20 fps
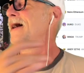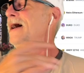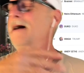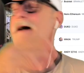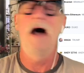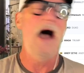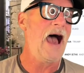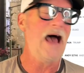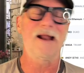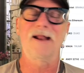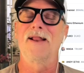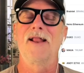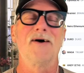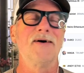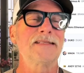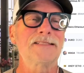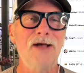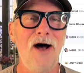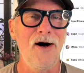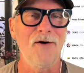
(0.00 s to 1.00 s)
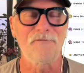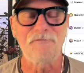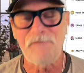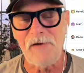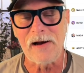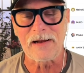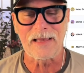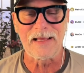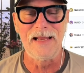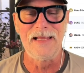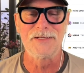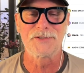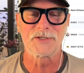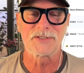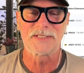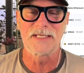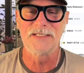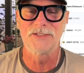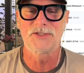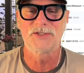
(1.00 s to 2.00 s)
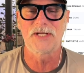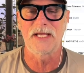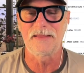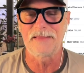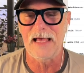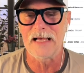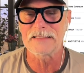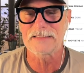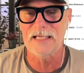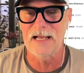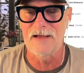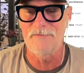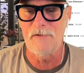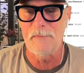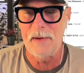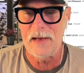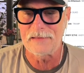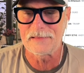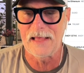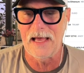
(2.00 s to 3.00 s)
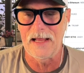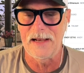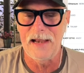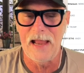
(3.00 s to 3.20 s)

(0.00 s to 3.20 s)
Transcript: I don't know. It's all fucking interesting shit. That's enough about that.